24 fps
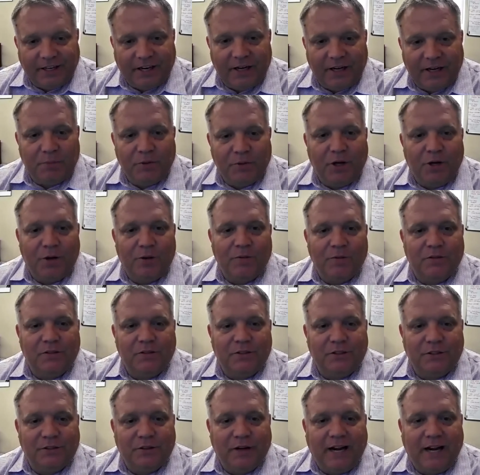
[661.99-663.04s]
I am known
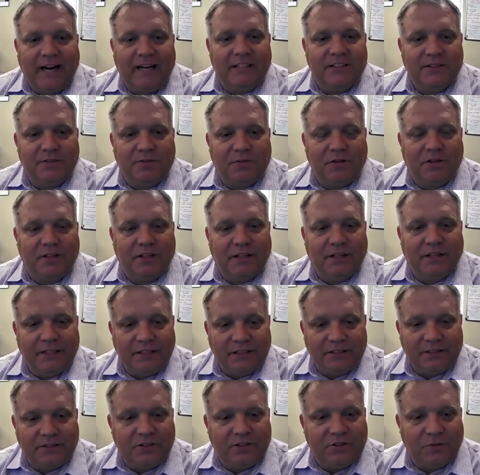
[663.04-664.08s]
to ask for the
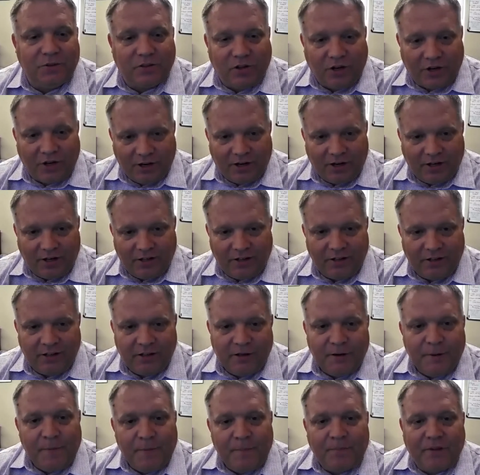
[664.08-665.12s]
keys to a car
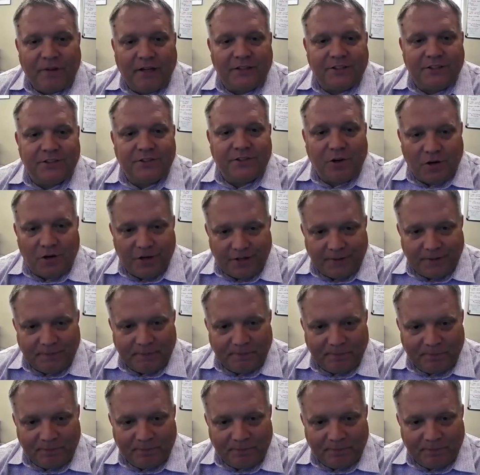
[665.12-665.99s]
and start it.